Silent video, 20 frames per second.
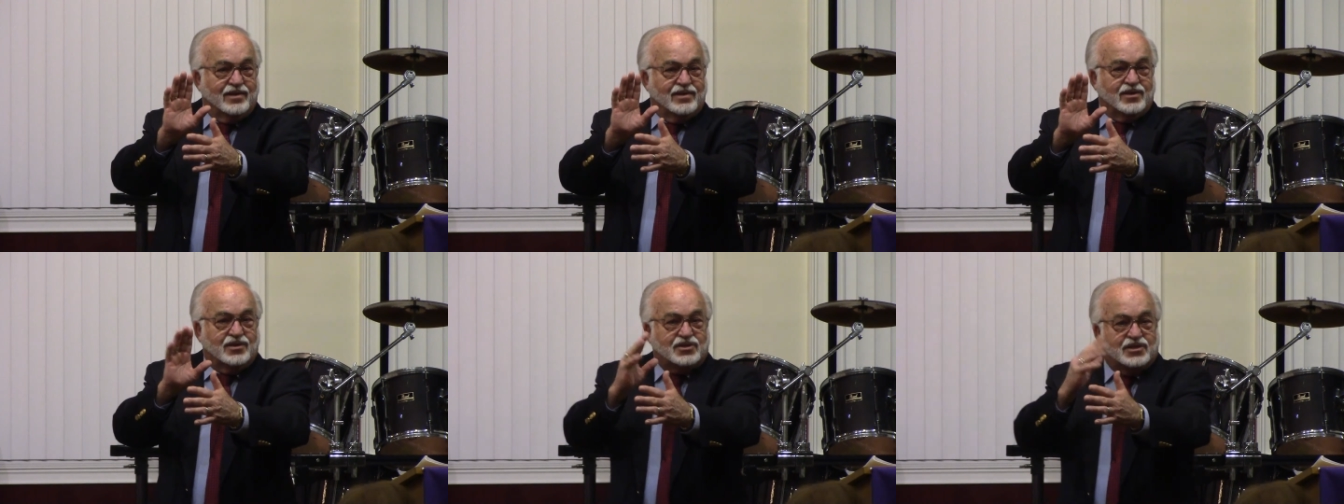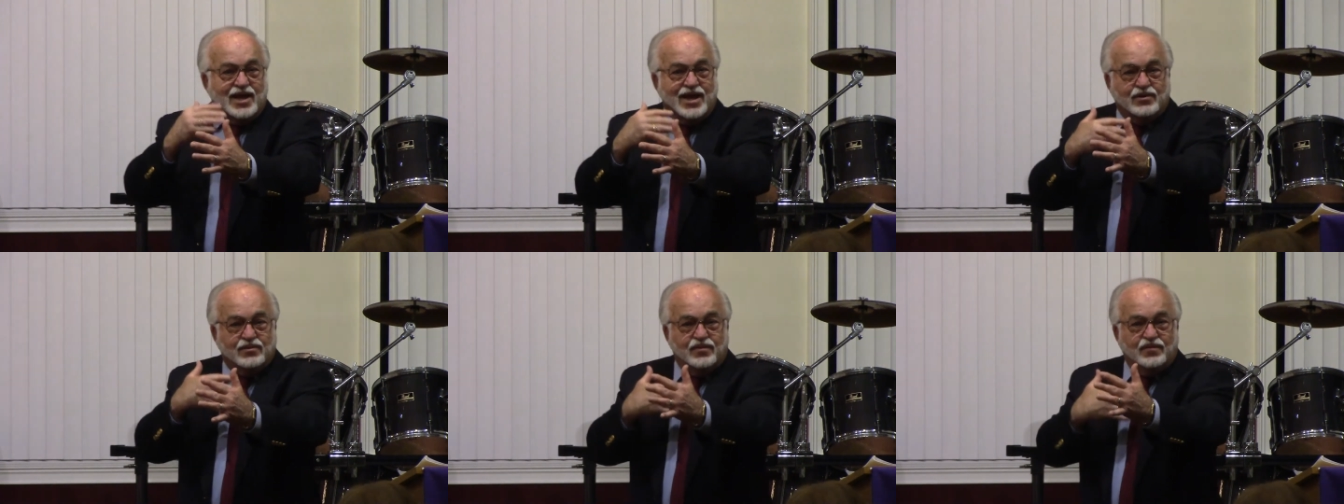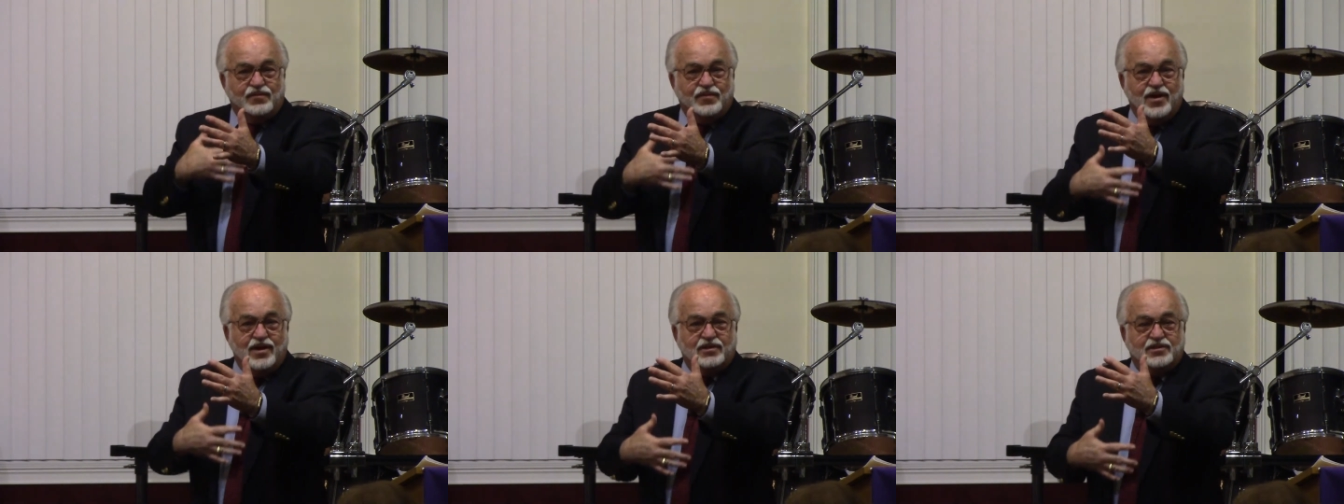The
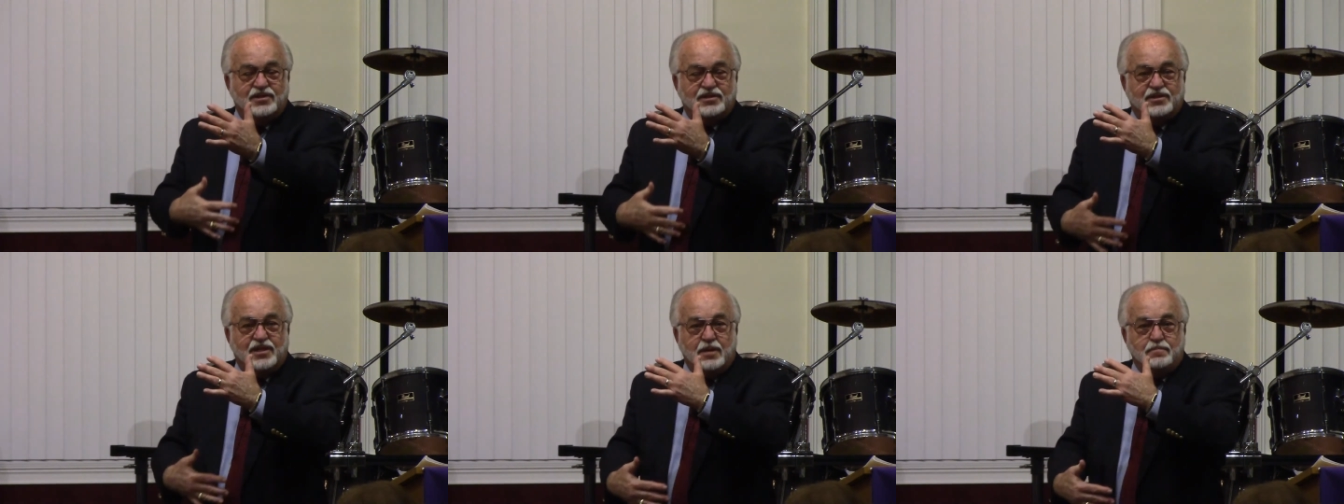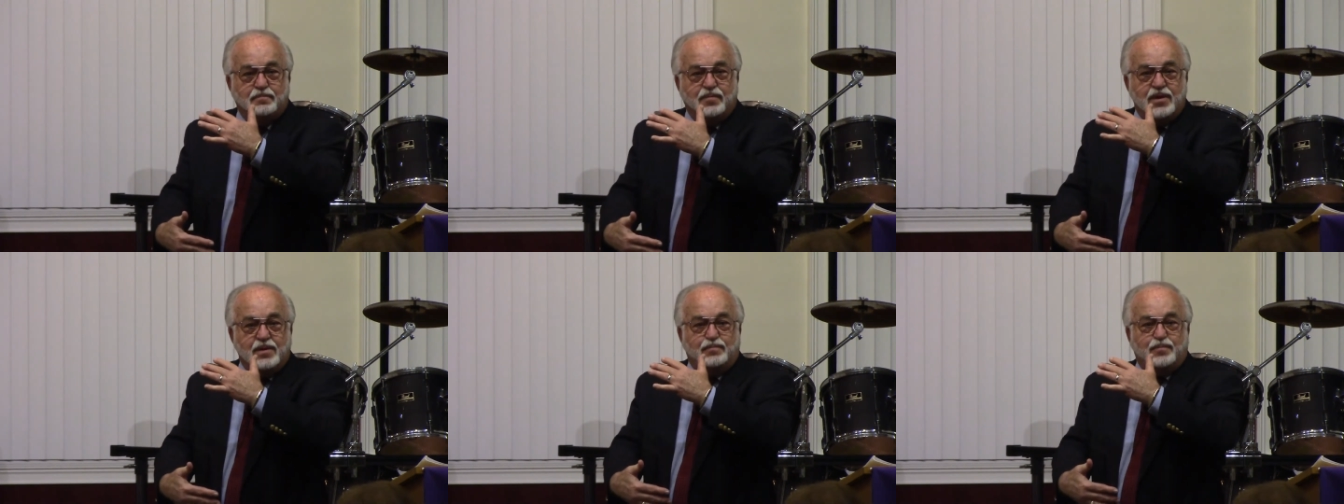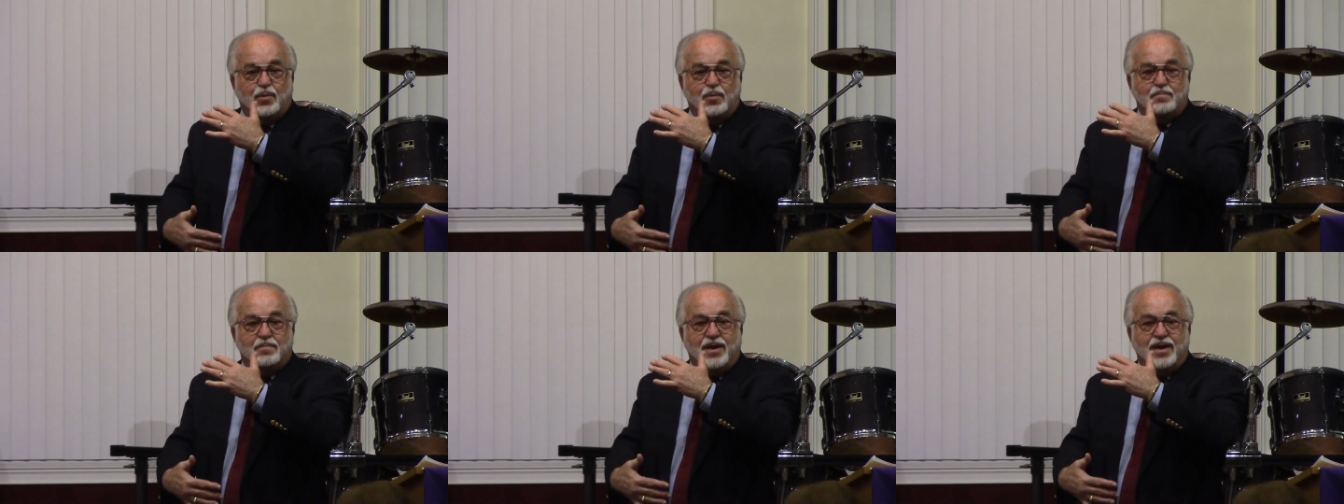sacrifices that
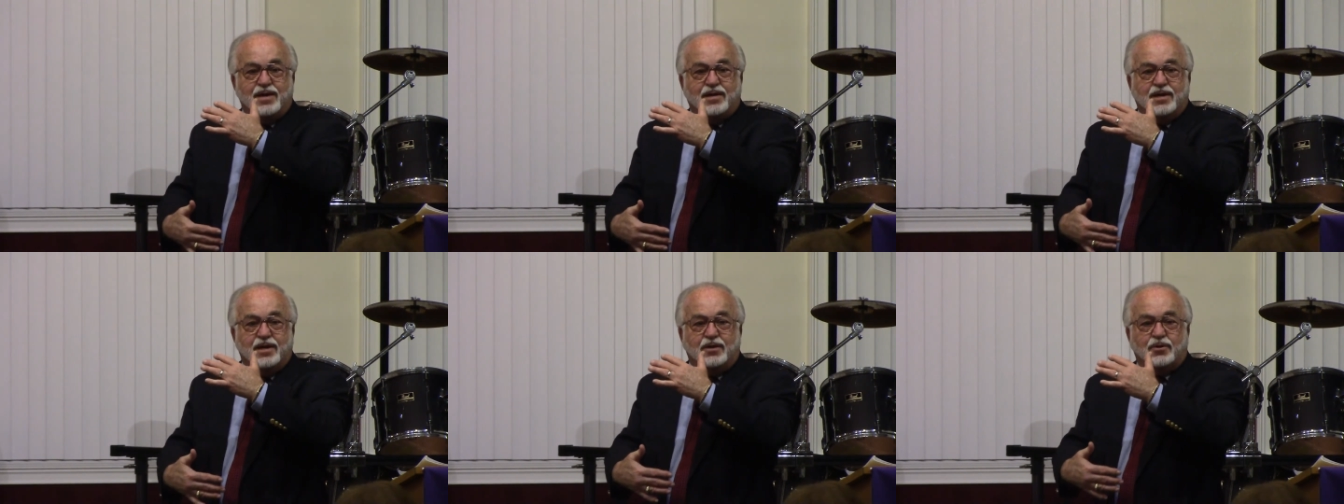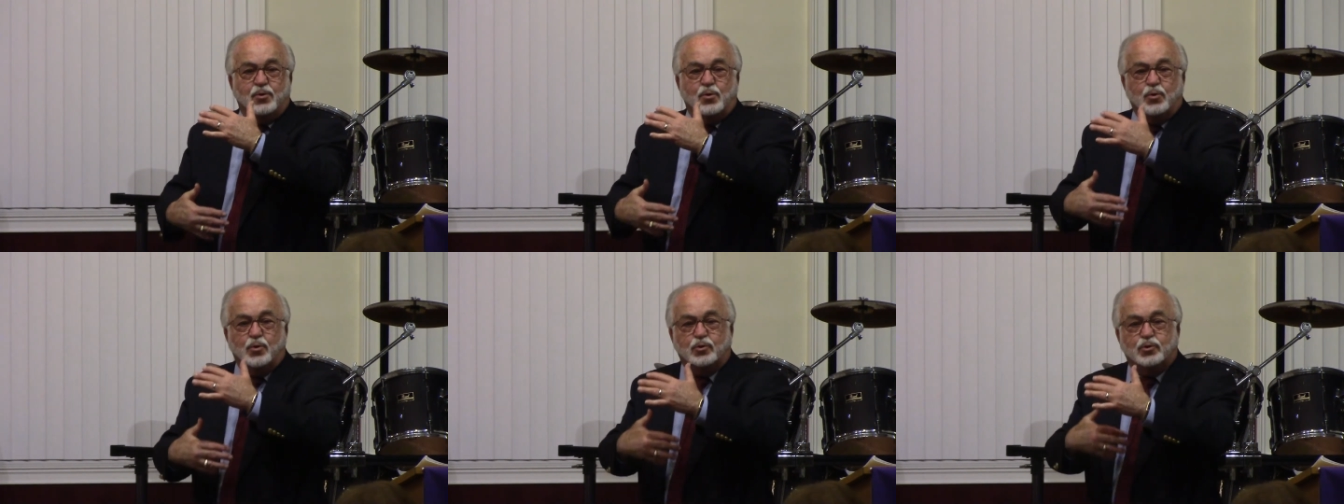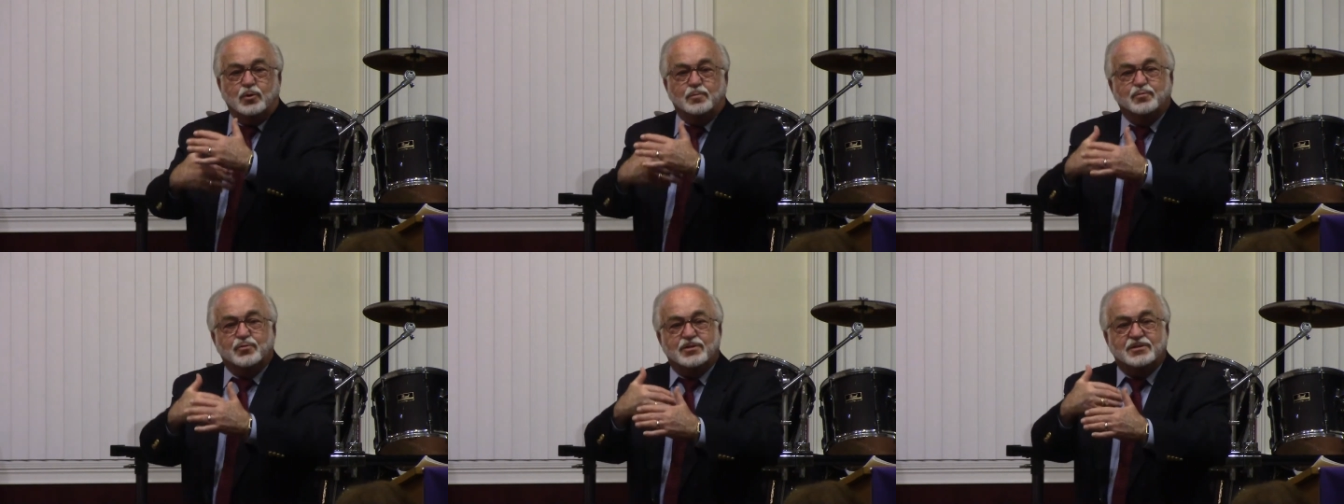people make in
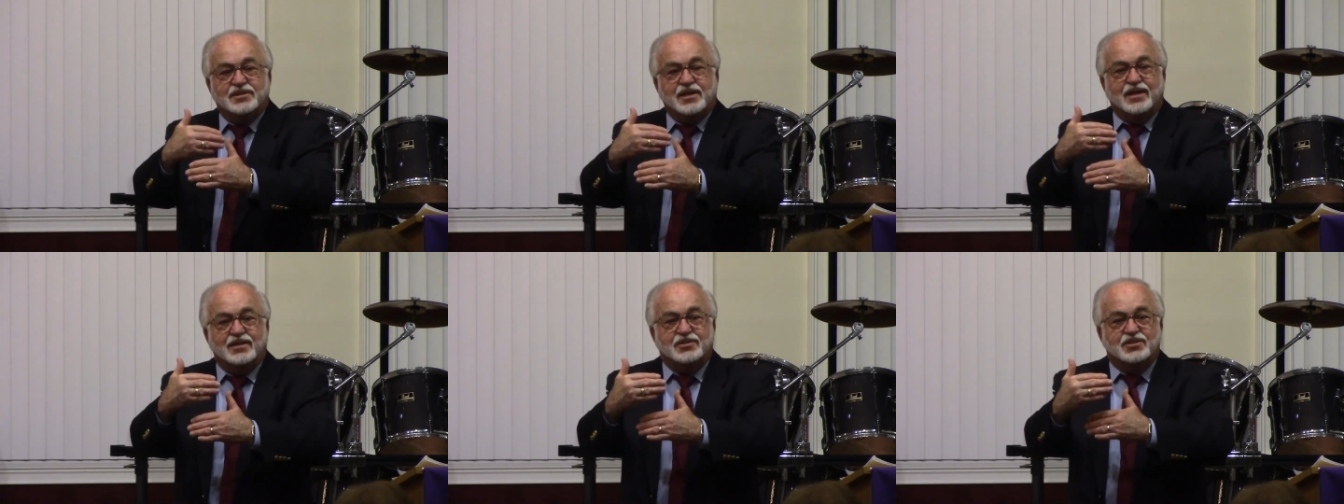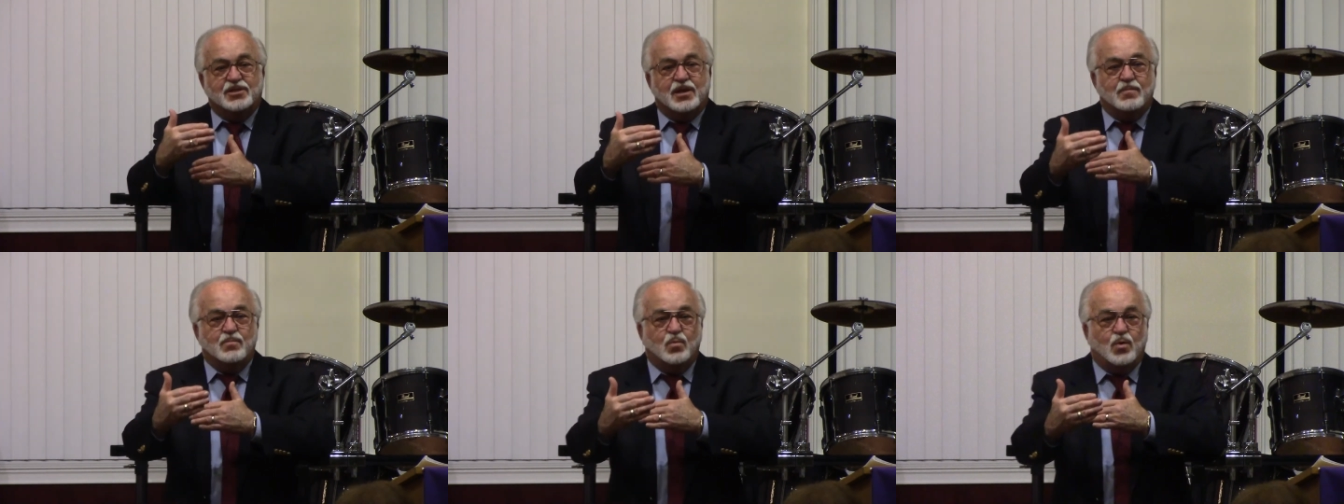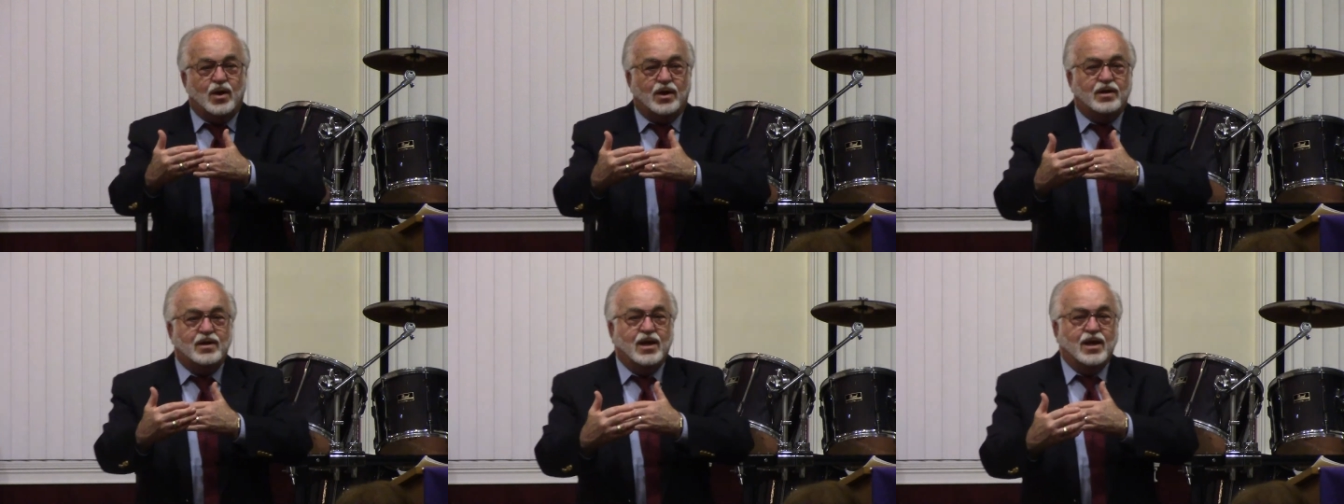order to present
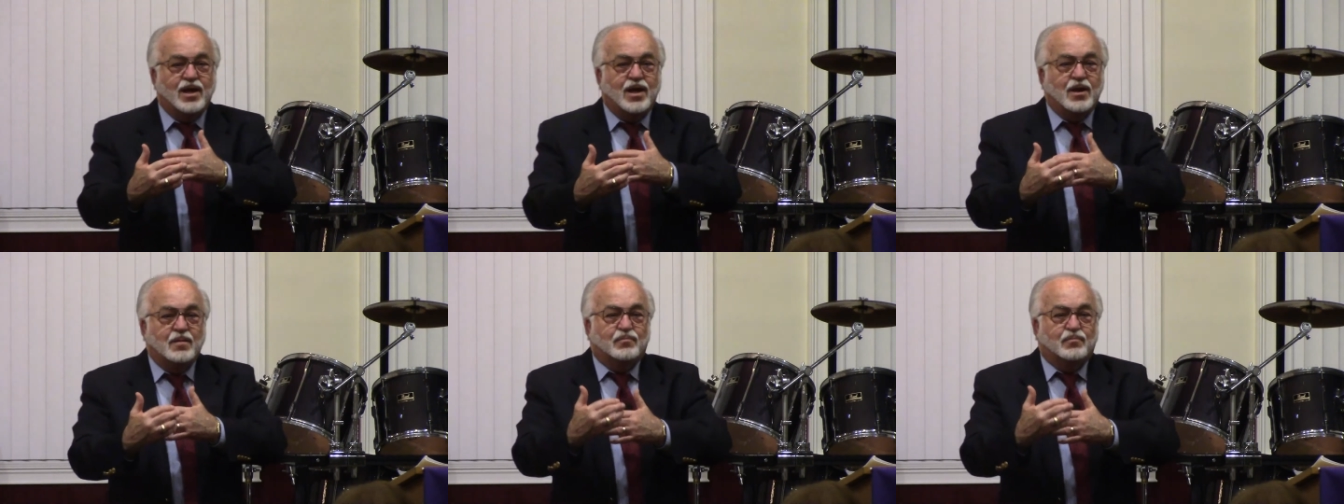someone